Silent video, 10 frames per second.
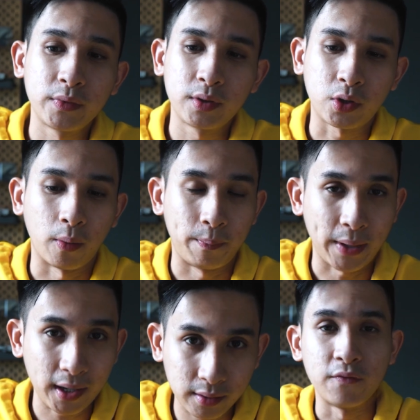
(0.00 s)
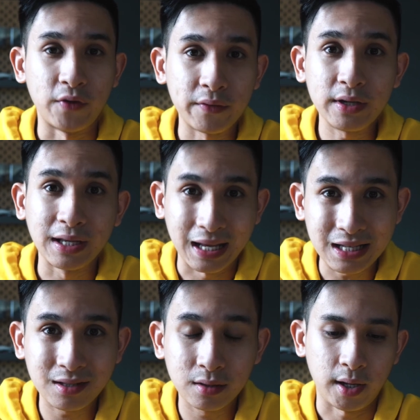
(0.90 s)
compact, very
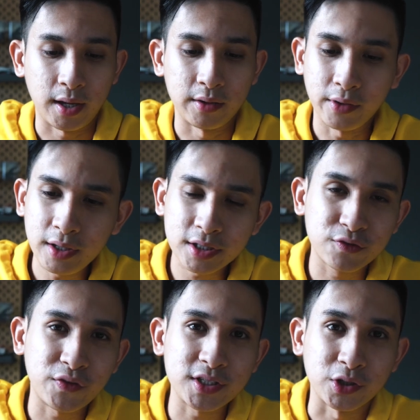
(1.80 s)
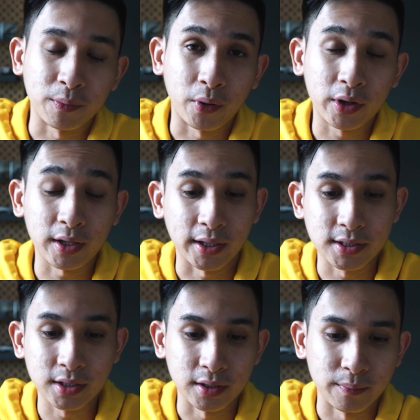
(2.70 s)
light, and really just fits in your pocket
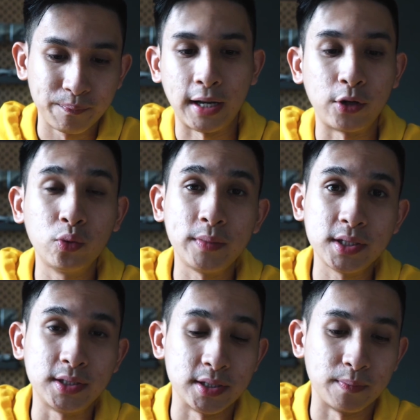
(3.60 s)
nicely. And I do miss this